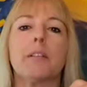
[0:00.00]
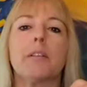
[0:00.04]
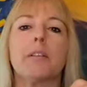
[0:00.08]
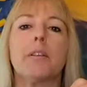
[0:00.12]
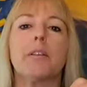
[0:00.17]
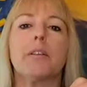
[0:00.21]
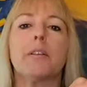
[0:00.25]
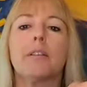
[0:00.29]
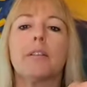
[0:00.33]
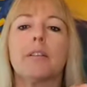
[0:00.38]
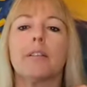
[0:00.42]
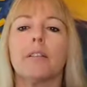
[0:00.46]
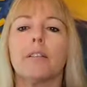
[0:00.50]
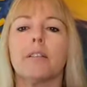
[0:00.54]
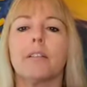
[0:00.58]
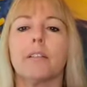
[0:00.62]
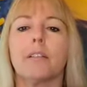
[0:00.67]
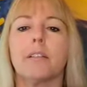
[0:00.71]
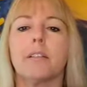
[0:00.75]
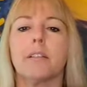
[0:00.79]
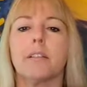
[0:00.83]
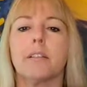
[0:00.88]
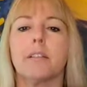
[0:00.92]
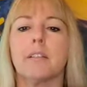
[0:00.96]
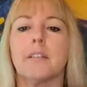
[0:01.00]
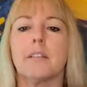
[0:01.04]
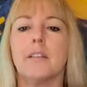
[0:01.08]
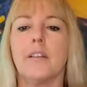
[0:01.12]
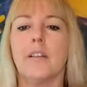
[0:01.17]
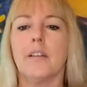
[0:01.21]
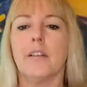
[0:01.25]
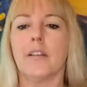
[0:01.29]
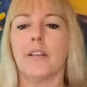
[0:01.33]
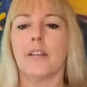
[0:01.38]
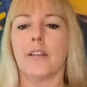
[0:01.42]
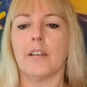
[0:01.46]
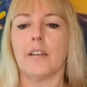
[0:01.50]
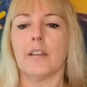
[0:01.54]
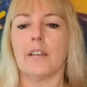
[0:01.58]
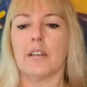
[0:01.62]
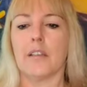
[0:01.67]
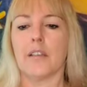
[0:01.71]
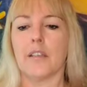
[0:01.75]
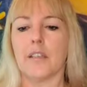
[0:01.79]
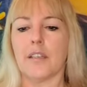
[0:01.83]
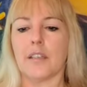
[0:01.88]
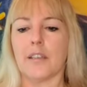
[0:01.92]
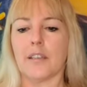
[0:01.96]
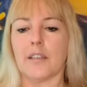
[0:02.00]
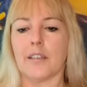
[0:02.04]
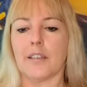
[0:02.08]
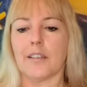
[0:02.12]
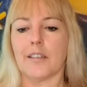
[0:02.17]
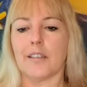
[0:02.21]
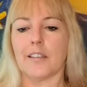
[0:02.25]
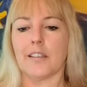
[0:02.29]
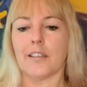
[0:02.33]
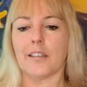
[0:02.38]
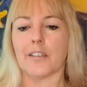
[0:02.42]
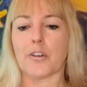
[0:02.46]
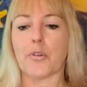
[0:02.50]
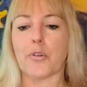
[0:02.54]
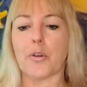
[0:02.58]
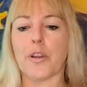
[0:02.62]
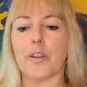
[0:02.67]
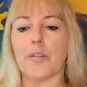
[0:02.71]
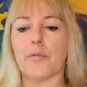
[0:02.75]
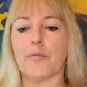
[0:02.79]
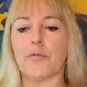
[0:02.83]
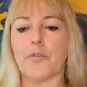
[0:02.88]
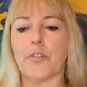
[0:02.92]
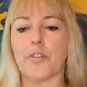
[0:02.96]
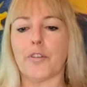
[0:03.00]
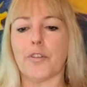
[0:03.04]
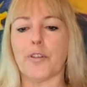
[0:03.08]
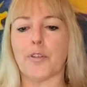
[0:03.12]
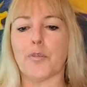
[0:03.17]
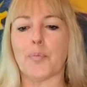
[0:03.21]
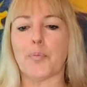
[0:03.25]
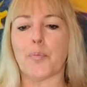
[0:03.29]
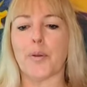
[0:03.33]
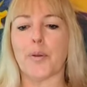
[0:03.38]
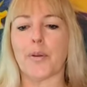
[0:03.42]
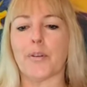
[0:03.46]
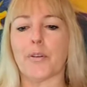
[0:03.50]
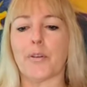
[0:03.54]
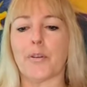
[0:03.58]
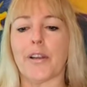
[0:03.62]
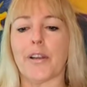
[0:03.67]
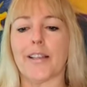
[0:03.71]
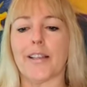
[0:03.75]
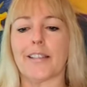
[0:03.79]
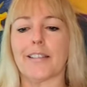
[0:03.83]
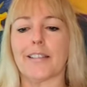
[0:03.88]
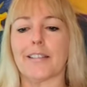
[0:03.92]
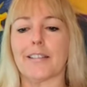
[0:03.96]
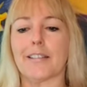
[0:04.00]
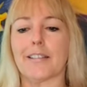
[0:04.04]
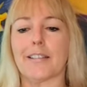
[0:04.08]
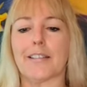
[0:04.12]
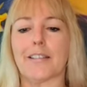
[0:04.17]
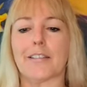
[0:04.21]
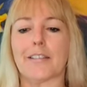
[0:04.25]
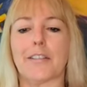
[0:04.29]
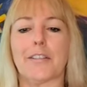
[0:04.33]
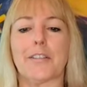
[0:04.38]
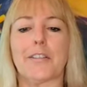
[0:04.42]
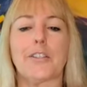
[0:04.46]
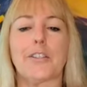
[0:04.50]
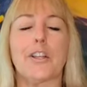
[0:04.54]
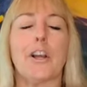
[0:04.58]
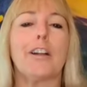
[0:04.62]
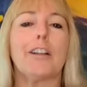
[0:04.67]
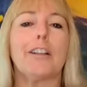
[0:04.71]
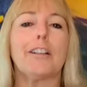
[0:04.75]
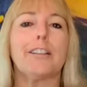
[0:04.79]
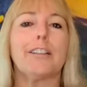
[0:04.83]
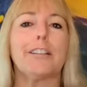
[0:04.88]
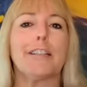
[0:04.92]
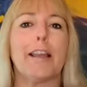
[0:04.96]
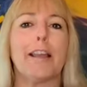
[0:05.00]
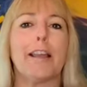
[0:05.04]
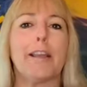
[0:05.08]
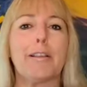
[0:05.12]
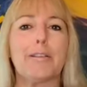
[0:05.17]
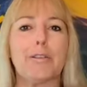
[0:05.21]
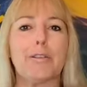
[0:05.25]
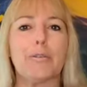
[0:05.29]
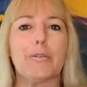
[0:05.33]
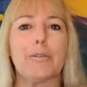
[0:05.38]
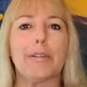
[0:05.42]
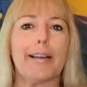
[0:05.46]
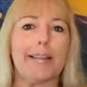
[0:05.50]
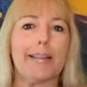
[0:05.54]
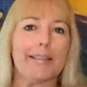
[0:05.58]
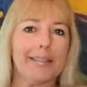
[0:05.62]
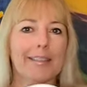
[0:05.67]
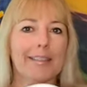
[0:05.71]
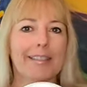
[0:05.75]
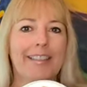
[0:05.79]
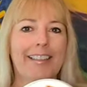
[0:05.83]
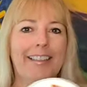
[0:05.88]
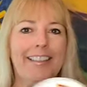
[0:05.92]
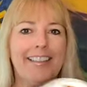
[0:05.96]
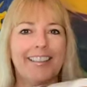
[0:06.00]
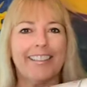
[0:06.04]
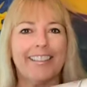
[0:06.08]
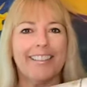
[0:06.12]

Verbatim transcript: So this is the uh, cream-filled pirouette chocolate hazelnut